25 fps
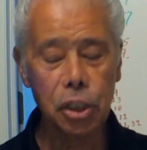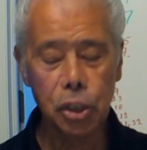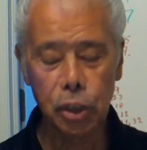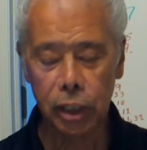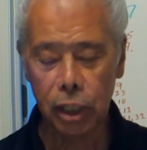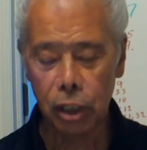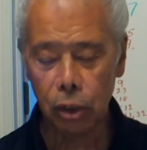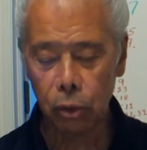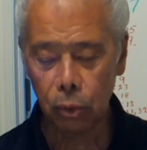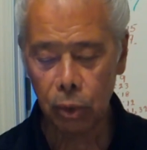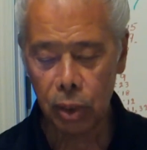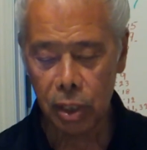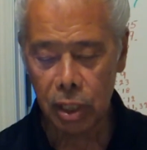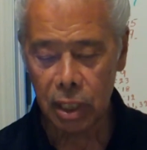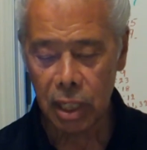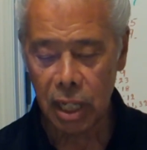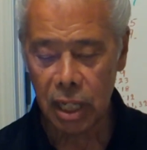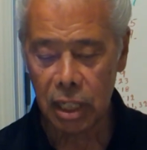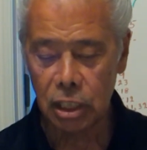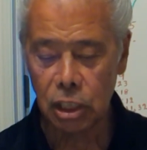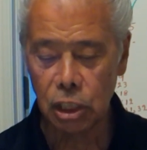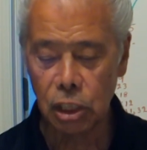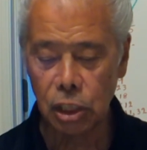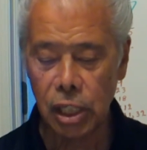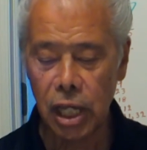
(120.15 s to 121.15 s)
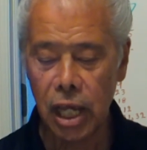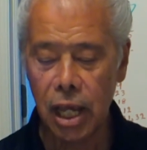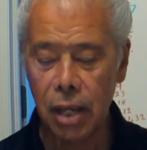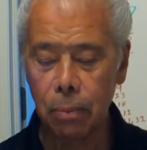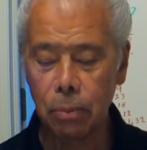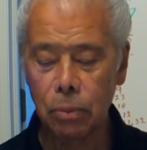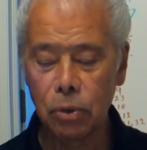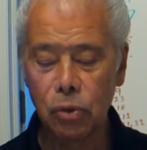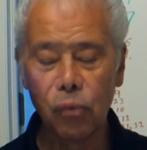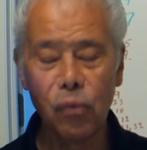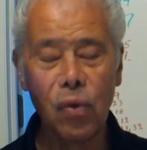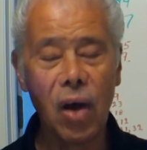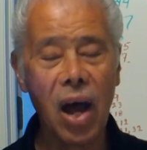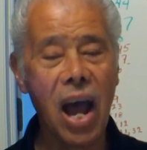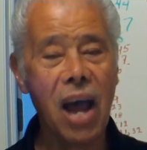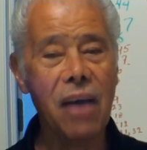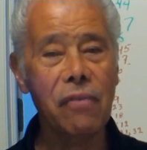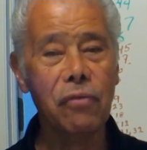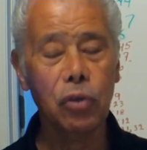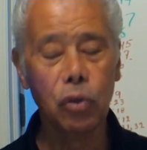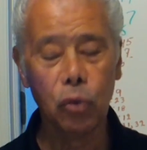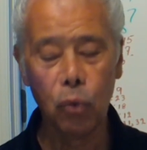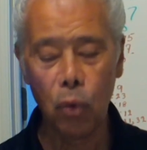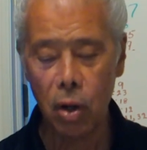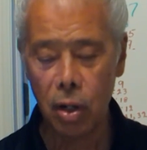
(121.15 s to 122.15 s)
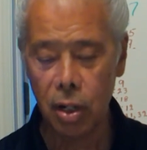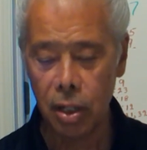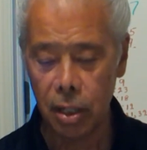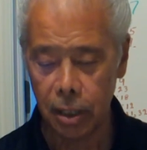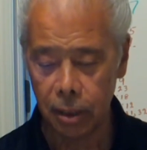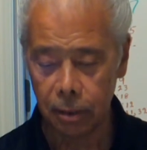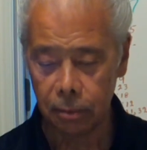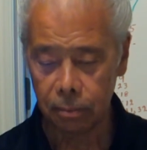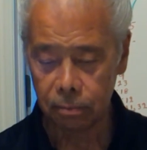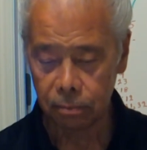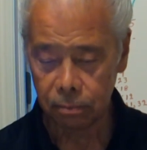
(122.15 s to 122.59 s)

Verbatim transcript: you can read in James 5:20.